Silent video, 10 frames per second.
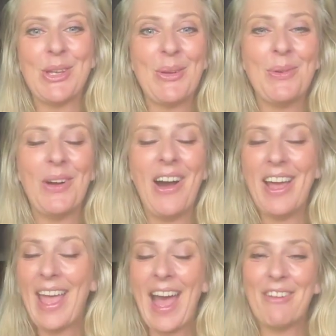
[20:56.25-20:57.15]
So
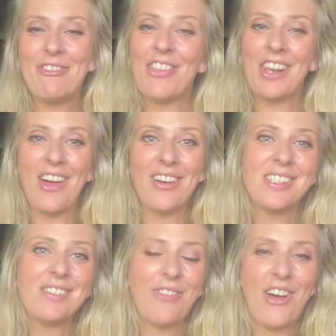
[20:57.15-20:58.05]
I have, for the
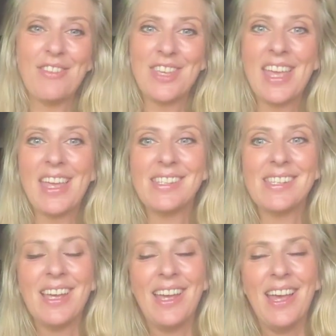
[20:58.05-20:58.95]
last 5
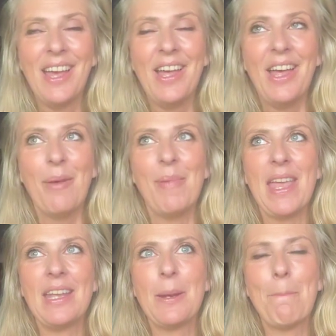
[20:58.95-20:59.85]
years,
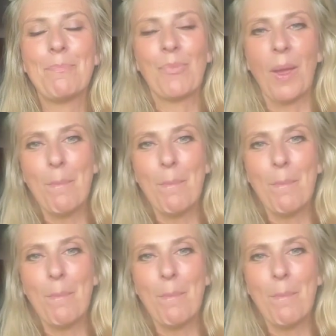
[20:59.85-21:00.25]
been